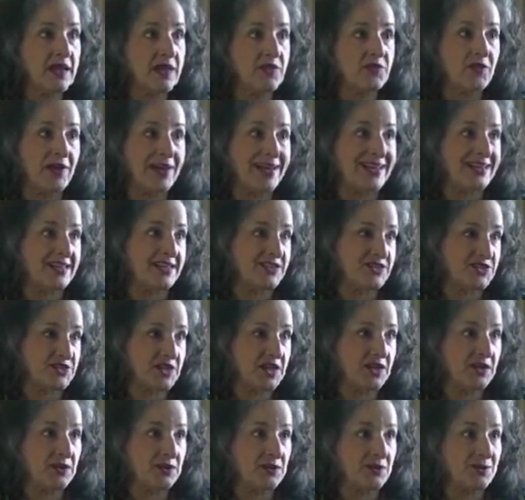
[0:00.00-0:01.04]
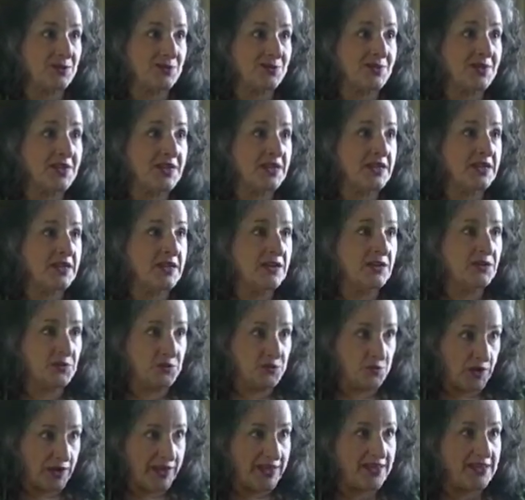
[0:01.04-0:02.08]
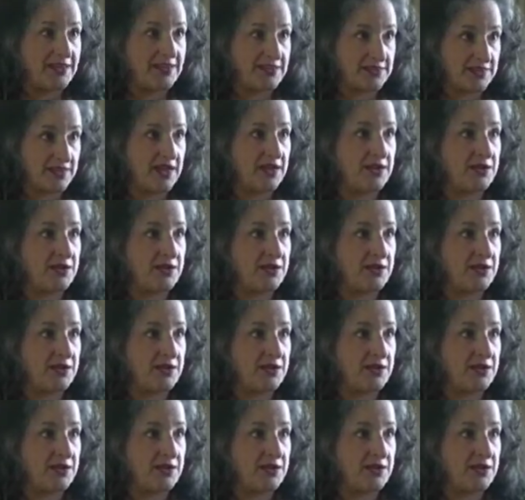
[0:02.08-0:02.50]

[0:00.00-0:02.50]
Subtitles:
Rightly so. Rightly so.